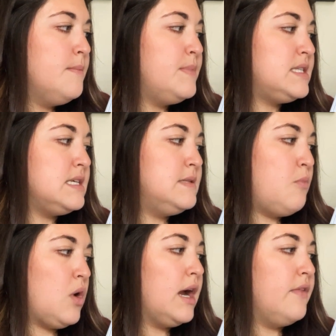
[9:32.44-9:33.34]
Mrs.
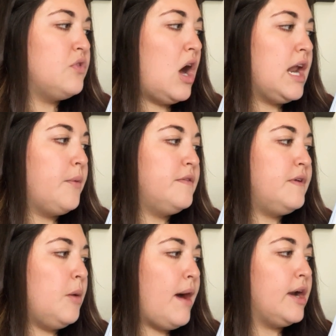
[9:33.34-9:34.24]
Morgan thought I would
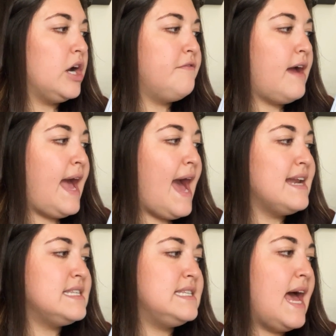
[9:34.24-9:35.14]
feel better if I
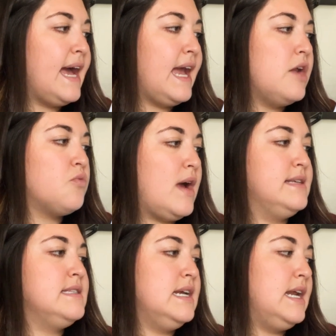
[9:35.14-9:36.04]
had a snack and
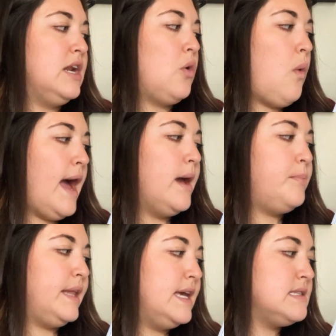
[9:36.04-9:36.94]
rested in a
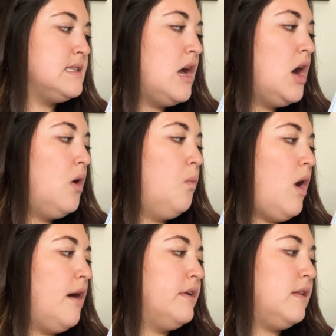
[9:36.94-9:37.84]
quiet place
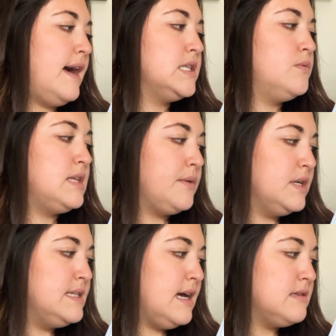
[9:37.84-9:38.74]
while the class was at
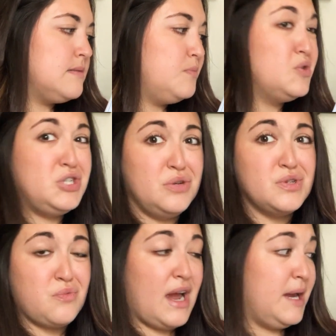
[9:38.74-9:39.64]
recess. She
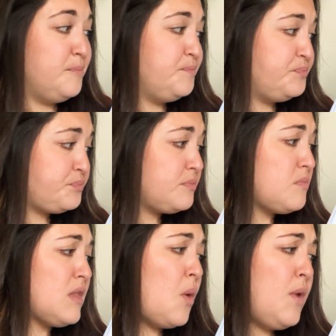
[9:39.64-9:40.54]
was right.
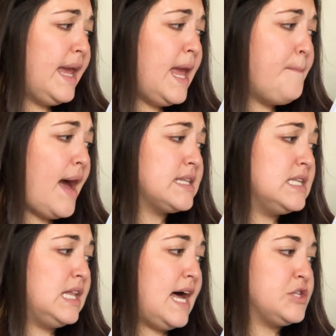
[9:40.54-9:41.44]
When I came back
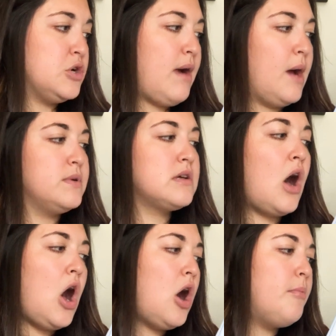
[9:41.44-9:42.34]
to the classroom, I was
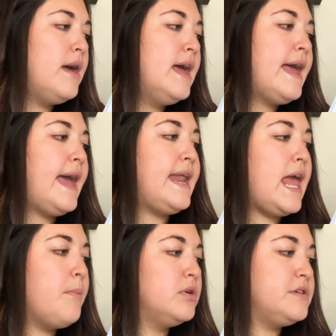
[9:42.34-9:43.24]
calm and
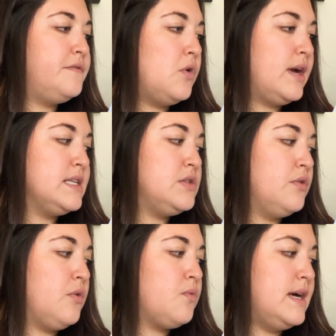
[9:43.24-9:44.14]
able to focus,
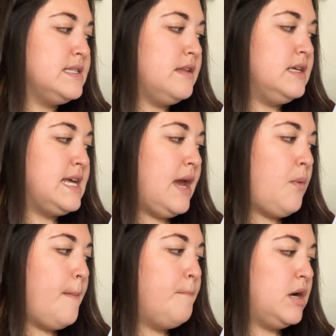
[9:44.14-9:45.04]
so the rest of the day
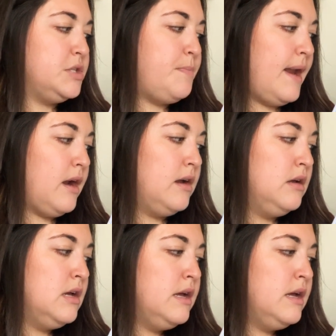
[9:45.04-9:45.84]
went much better.